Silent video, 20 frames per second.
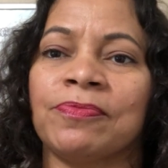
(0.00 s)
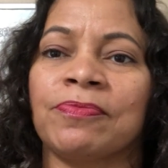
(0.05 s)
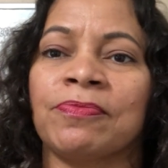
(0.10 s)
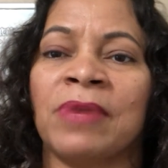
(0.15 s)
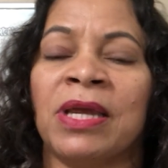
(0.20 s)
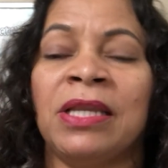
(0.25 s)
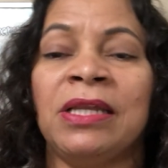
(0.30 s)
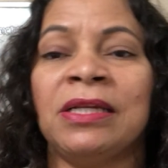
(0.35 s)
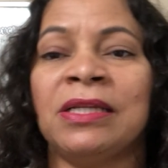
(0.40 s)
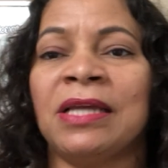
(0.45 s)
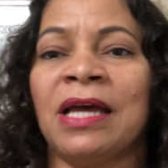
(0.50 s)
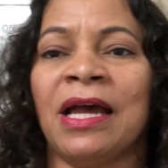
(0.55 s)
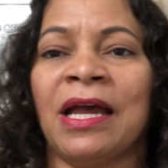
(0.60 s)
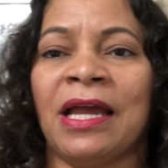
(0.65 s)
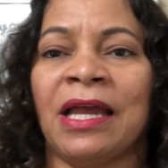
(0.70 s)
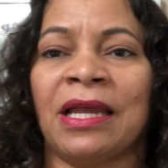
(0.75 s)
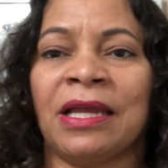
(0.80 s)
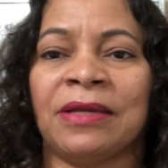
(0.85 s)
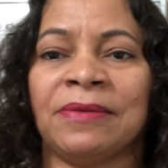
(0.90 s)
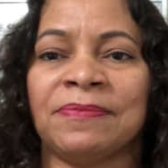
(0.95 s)
many
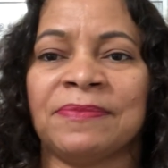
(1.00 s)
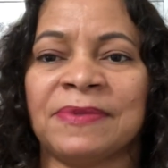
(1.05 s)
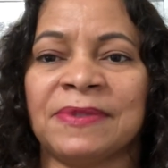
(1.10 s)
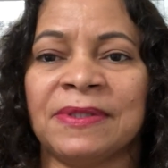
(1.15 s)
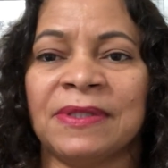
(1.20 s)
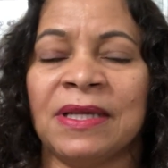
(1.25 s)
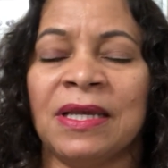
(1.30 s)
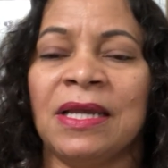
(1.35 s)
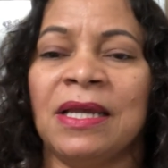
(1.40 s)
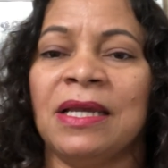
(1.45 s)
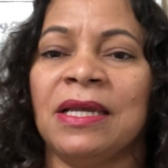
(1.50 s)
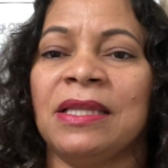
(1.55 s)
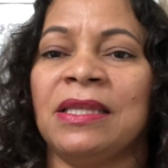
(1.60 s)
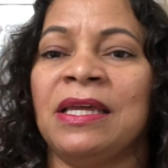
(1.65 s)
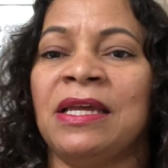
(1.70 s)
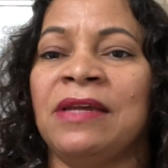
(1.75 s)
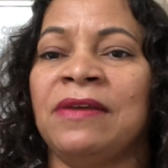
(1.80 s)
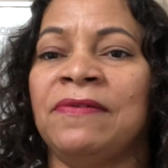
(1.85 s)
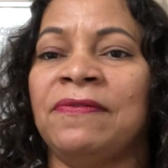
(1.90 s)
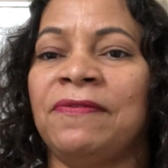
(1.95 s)
times
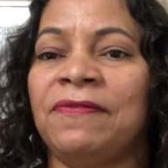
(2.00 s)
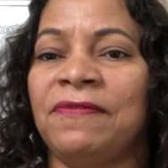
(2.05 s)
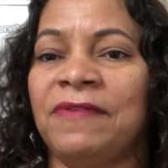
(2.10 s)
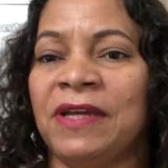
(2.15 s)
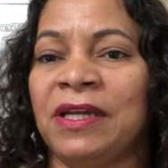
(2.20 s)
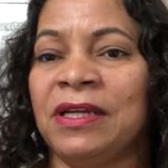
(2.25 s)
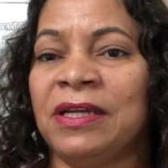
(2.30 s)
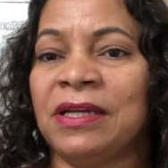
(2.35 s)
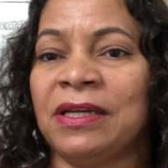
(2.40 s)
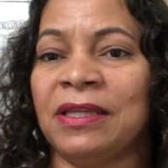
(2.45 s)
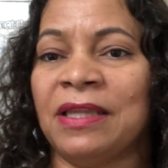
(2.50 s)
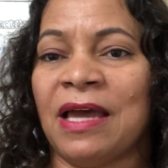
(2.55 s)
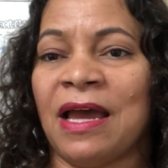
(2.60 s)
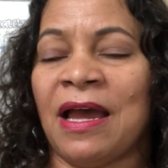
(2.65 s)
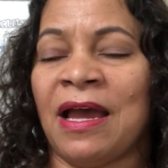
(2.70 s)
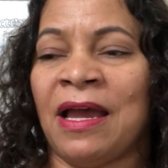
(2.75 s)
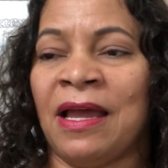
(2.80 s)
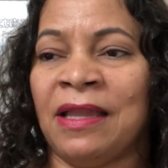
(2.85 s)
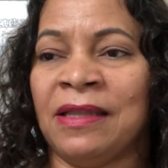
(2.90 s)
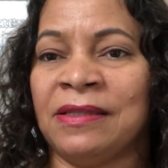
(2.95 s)
they think
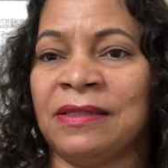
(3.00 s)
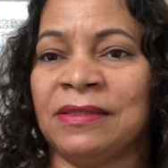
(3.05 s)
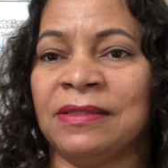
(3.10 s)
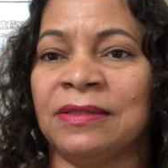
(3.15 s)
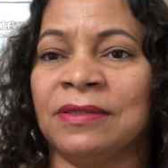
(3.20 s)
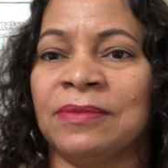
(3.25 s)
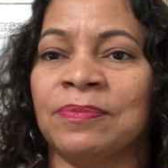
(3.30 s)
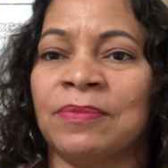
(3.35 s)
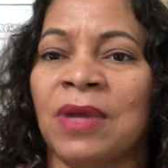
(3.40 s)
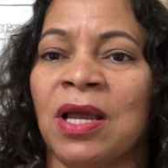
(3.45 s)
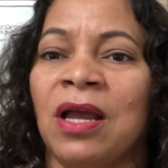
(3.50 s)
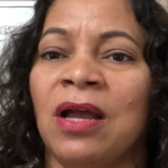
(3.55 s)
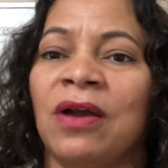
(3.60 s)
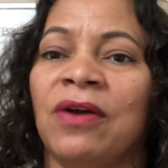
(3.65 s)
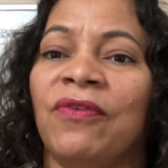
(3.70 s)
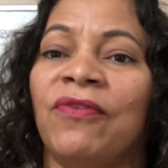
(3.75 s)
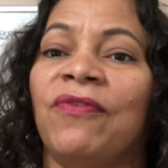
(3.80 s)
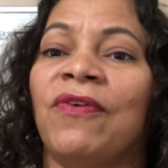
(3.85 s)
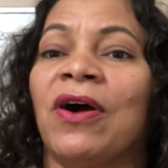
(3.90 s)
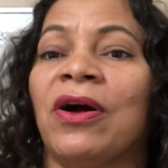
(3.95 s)
that
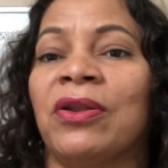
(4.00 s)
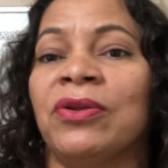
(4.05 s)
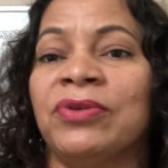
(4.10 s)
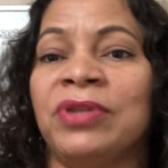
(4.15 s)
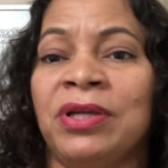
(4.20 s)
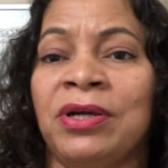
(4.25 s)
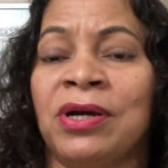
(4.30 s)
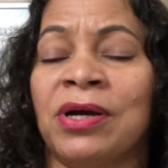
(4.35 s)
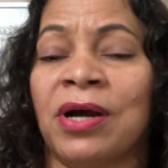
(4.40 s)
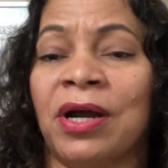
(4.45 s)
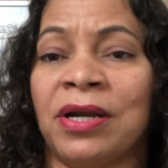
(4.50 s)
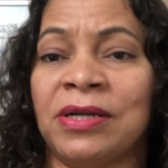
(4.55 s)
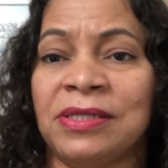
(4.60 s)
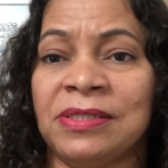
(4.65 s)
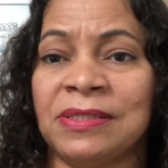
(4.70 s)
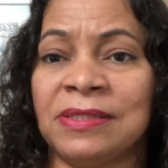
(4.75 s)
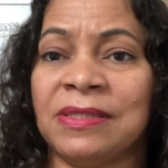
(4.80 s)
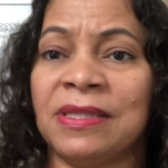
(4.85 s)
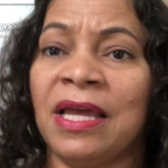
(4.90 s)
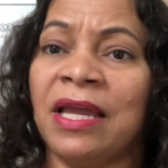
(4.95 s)
follow the heart
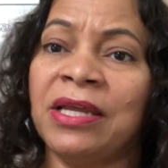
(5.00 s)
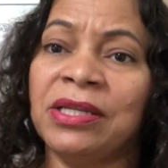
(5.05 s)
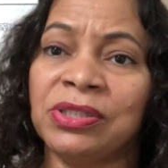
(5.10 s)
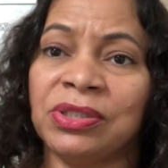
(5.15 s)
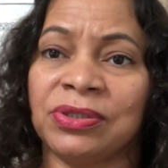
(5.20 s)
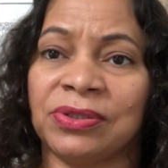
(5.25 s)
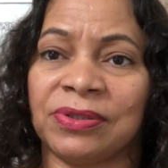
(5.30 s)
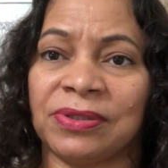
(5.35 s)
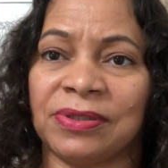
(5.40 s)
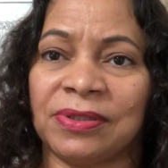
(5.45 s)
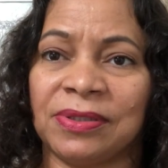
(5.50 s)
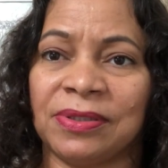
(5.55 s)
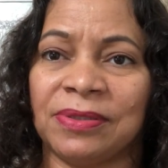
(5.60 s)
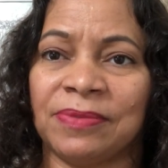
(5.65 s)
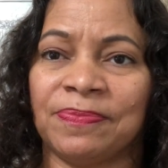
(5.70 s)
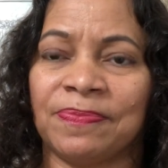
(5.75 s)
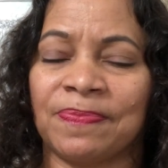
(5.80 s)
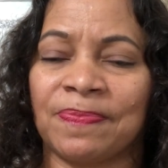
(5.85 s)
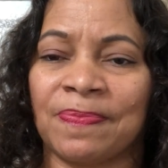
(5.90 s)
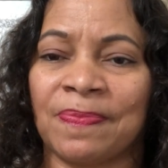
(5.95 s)
is dangerous,
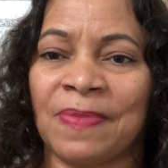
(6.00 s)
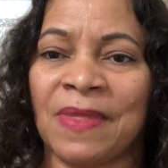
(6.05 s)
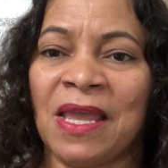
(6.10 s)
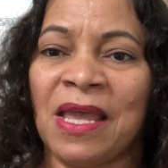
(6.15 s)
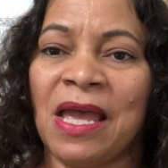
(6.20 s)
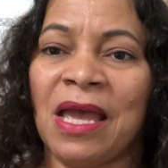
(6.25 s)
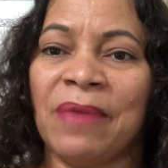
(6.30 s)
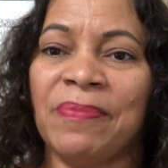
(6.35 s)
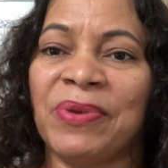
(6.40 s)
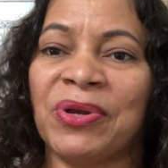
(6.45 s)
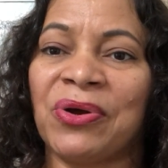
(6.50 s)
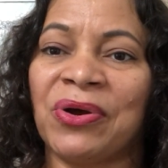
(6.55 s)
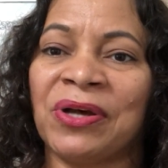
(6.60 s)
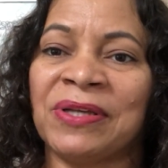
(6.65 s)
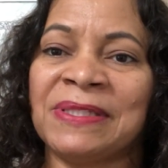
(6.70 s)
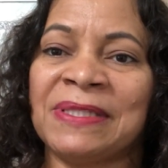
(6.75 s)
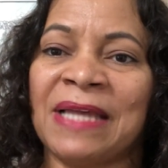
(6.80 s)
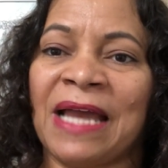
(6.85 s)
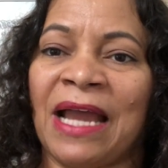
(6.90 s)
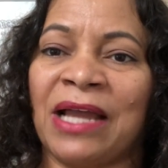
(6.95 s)

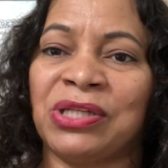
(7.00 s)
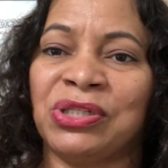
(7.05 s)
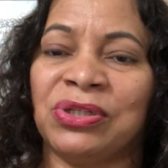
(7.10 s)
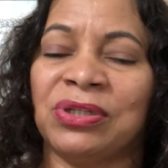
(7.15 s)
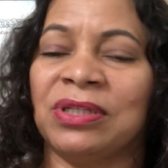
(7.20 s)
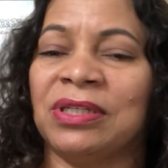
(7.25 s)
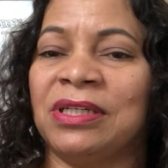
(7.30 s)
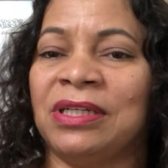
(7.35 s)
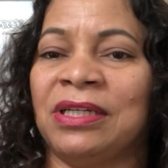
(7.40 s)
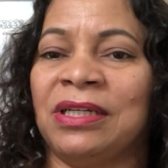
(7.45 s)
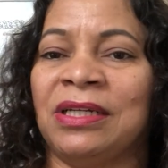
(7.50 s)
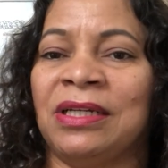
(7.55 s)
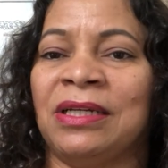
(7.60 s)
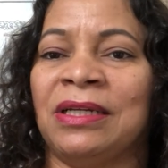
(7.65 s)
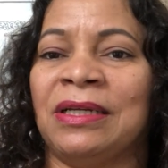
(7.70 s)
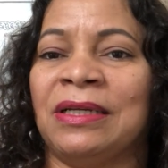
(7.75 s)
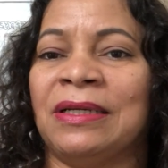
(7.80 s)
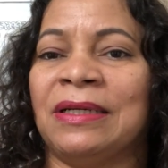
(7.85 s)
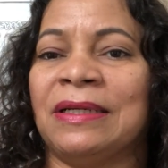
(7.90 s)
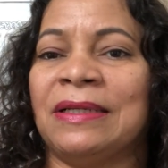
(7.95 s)
because
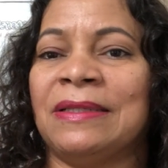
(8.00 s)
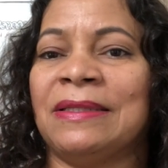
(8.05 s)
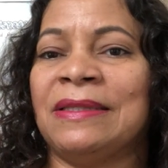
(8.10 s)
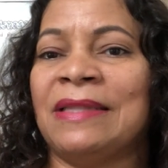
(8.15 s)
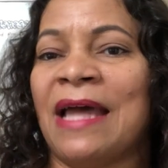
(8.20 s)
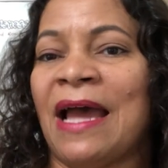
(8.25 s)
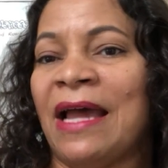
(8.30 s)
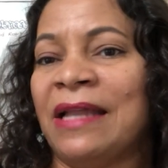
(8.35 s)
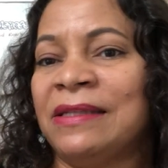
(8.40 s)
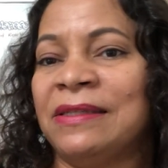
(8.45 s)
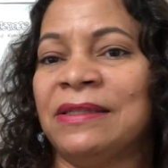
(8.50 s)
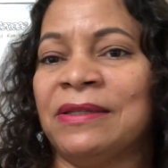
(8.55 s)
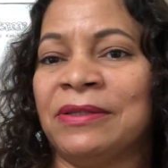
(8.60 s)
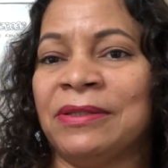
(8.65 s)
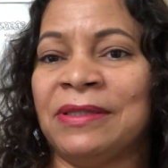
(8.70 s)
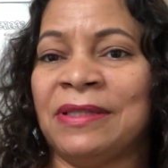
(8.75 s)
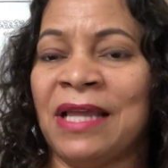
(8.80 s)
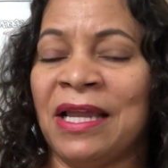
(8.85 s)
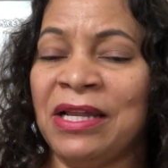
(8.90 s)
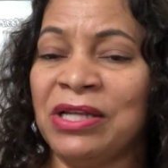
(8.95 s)
actually that
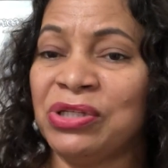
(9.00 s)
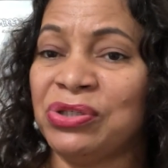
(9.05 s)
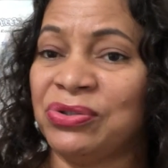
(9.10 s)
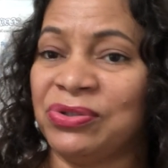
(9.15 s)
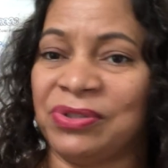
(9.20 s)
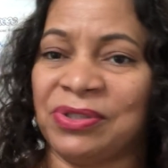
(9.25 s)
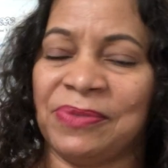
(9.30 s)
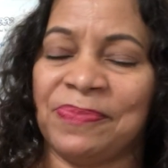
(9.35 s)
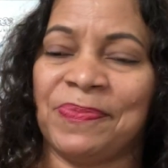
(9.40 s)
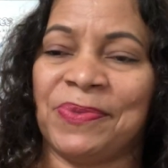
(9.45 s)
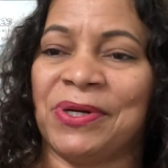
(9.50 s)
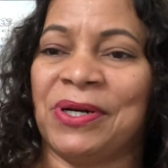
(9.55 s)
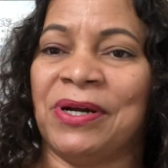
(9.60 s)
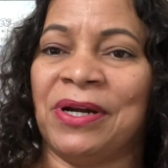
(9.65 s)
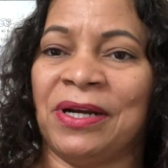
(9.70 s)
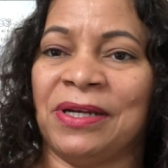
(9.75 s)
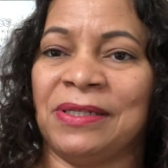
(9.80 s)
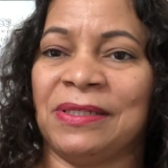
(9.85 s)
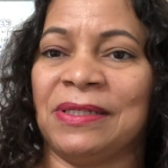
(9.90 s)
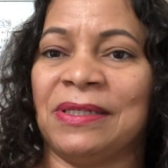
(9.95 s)
dangerous
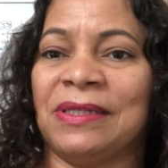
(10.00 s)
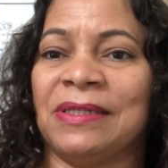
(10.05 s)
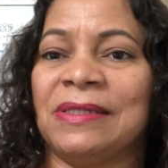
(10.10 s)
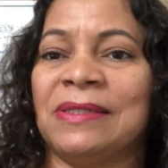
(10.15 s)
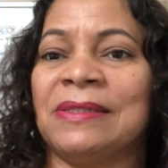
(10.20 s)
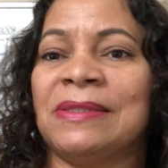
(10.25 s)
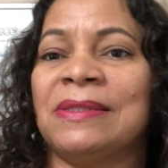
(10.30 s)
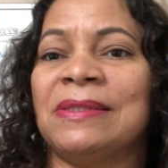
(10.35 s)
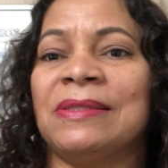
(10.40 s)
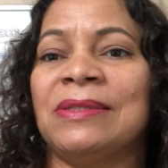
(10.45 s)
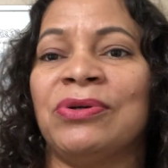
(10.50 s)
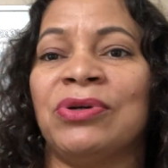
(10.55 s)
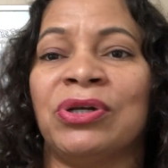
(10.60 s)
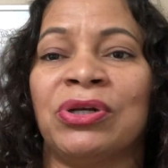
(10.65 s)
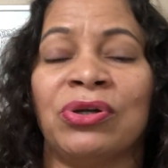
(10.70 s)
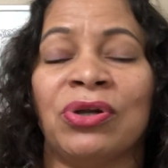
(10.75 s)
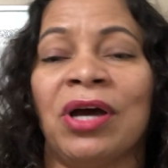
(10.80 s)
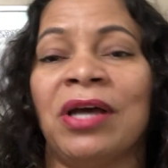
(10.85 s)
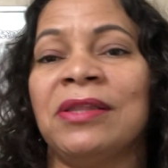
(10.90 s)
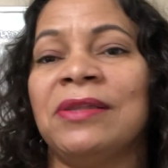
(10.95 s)
part is you're
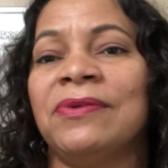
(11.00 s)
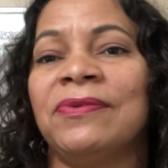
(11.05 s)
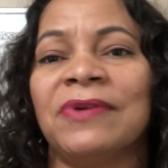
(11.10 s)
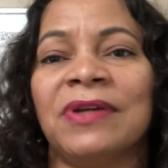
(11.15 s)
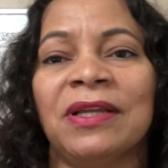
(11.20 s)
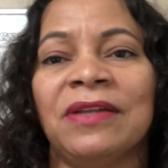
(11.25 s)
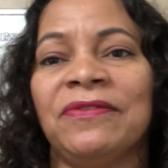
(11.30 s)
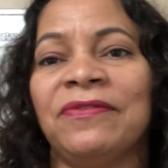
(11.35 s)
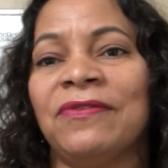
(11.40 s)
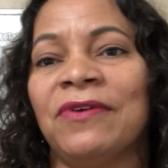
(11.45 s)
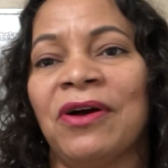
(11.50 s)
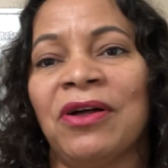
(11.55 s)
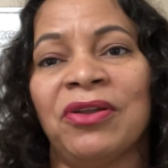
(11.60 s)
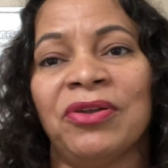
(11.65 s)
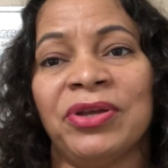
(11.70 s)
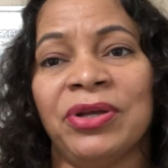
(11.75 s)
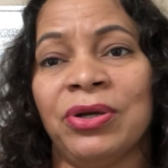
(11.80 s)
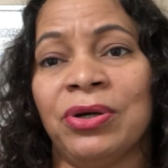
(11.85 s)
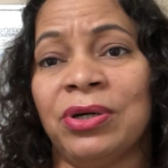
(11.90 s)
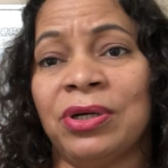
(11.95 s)
not really
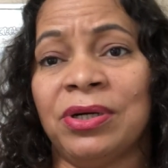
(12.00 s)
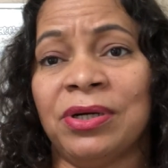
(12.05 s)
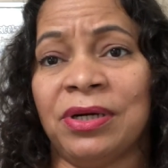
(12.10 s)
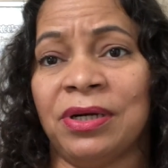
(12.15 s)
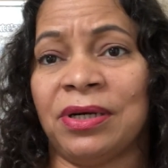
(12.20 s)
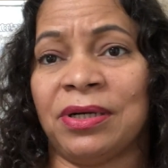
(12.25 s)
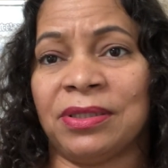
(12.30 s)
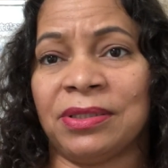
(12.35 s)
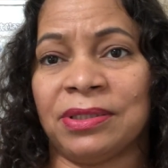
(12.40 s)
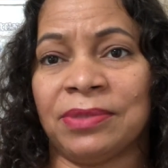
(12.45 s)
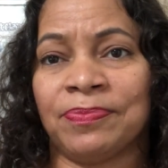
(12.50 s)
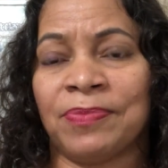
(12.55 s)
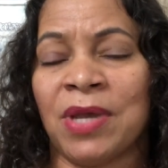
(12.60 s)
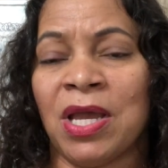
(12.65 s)
following your heart.